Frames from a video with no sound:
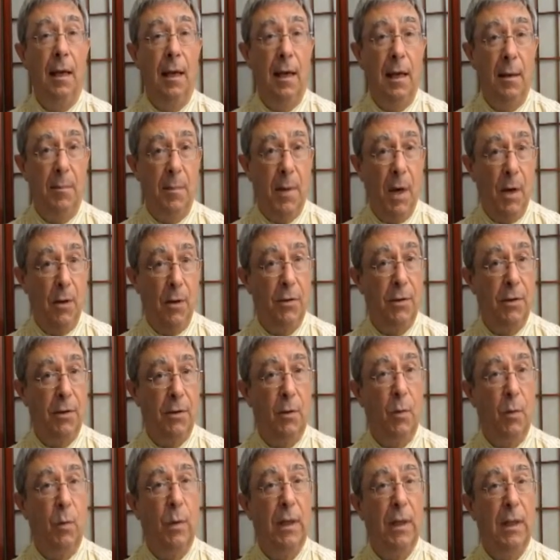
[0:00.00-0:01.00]
in
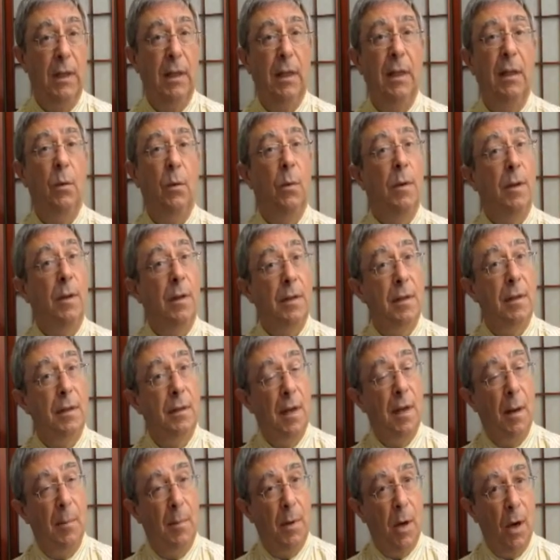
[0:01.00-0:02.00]
hypnosis we deal with the
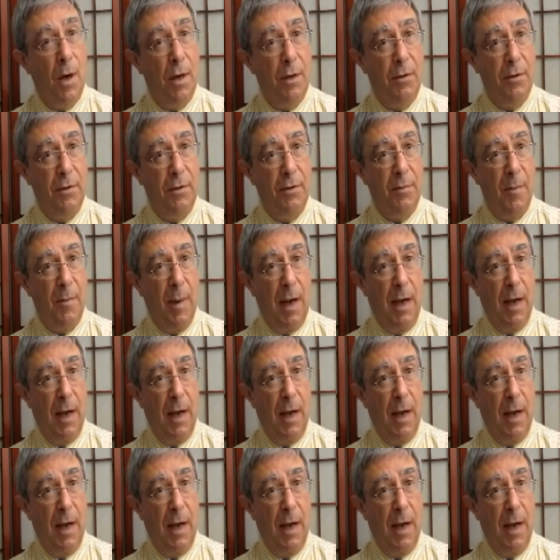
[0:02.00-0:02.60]
subconscious